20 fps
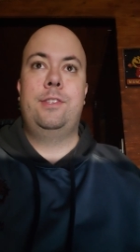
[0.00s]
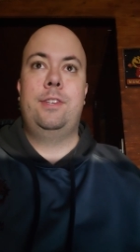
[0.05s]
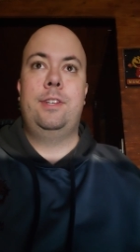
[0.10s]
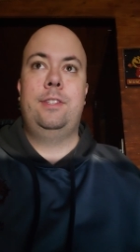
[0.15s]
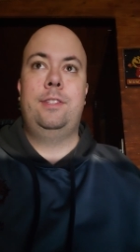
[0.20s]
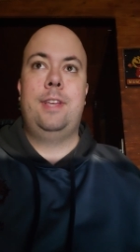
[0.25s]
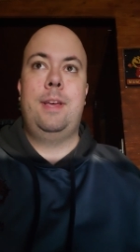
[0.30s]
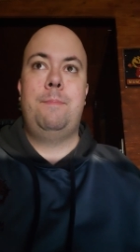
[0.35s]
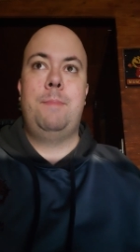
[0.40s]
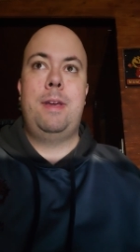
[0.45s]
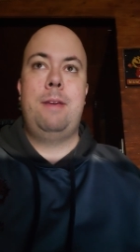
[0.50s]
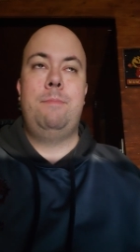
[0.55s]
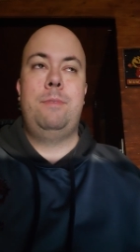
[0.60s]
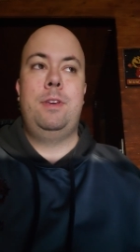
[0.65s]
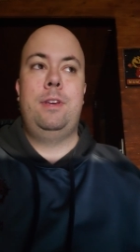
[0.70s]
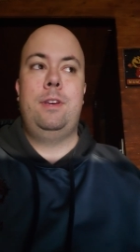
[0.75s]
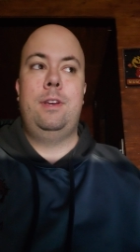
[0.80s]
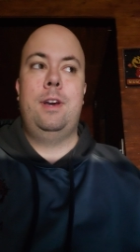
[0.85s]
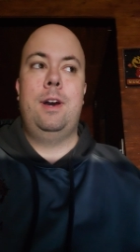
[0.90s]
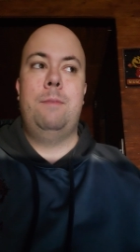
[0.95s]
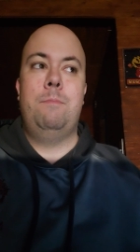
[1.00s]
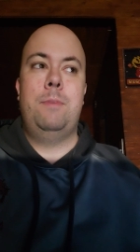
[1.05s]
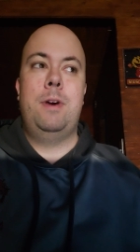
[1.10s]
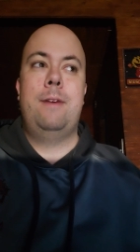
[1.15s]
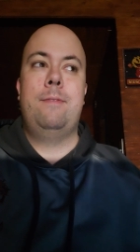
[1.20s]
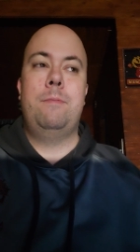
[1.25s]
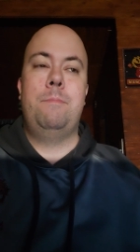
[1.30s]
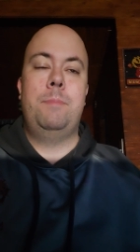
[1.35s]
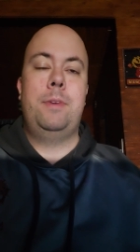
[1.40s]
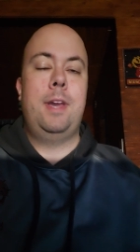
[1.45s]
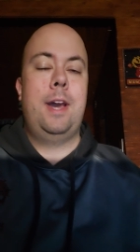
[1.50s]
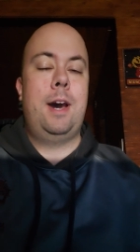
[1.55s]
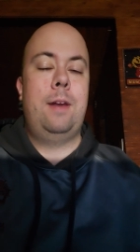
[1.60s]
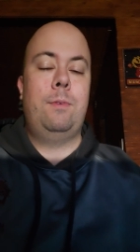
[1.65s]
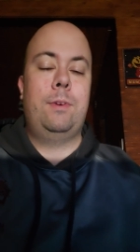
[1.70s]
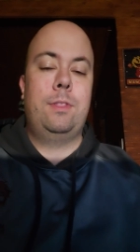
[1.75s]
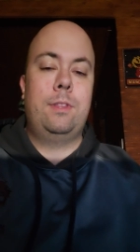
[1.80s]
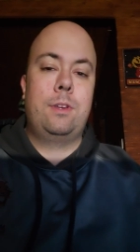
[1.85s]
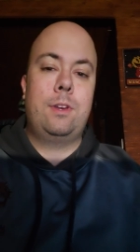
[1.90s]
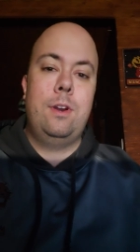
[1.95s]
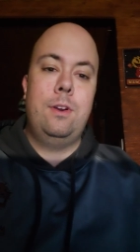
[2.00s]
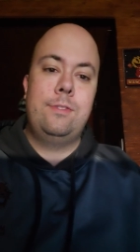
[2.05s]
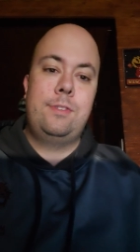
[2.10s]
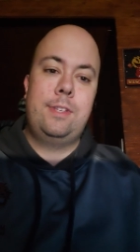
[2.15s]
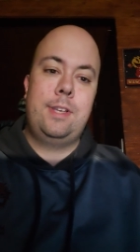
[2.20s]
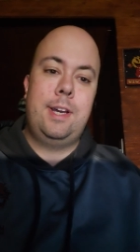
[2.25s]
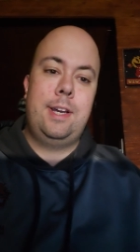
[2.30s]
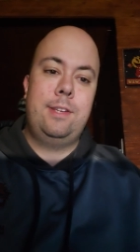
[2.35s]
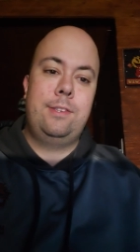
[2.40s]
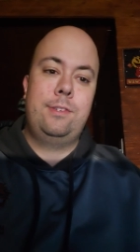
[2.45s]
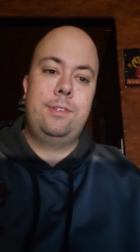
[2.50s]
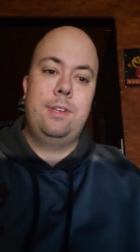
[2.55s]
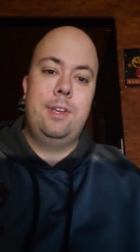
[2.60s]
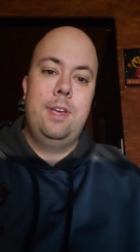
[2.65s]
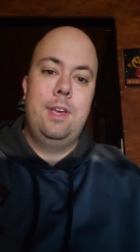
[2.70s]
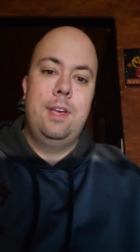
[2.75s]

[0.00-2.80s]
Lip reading: things that may be above and beyond what the code says.